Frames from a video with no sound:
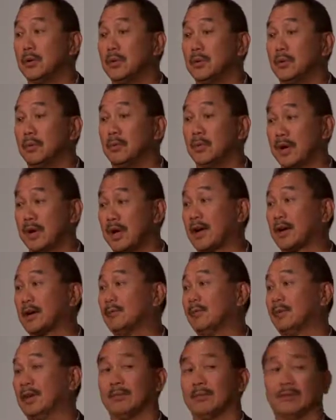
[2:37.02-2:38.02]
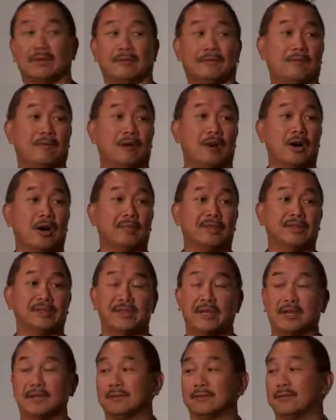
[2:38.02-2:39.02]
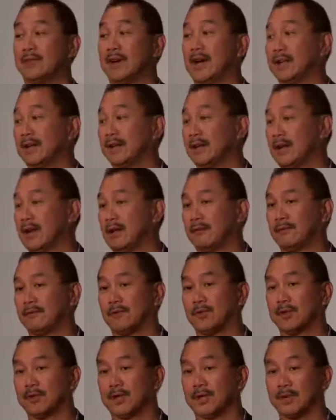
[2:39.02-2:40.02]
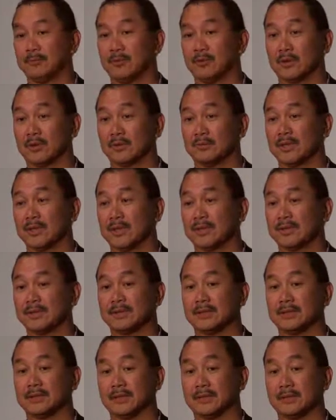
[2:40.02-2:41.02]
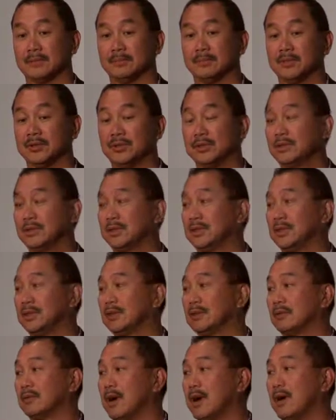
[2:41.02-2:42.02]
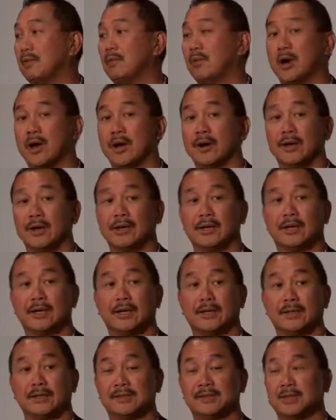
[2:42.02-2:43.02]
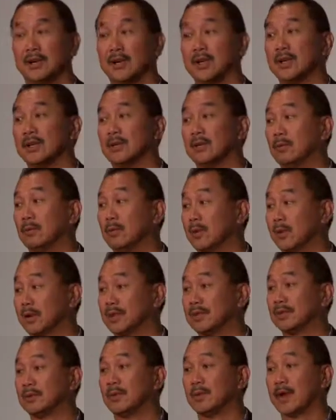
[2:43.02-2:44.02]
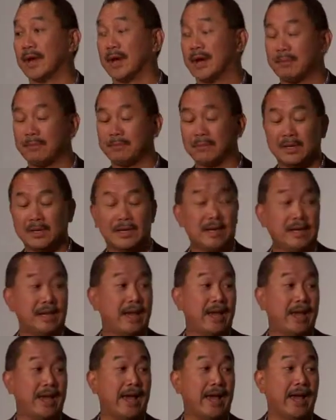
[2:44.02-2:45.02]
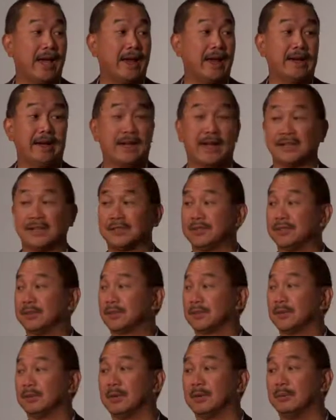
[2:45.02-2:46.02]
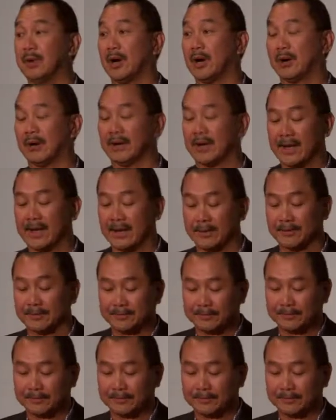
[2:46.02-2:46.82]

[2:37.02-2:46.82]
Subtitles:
we're not going to be able to farm in Central Valley, California anymore because the pollution in the groundwater is starting to work its way up, and that's just going to be barren land.